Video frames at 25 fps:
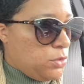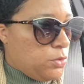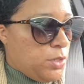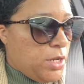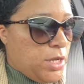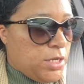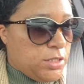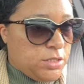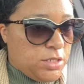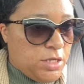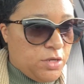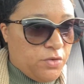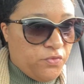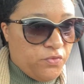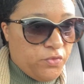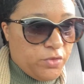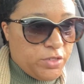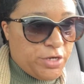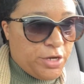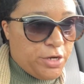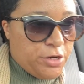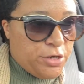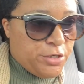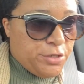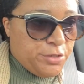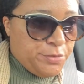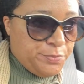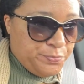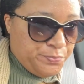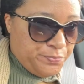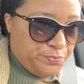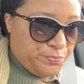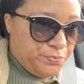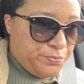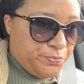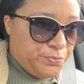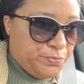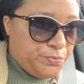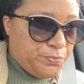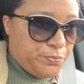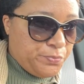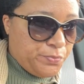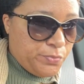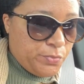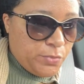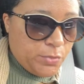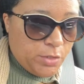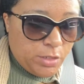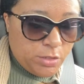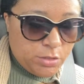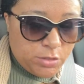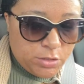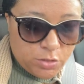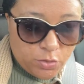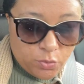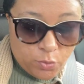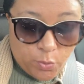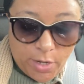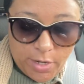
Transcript: last night for dinner. This is a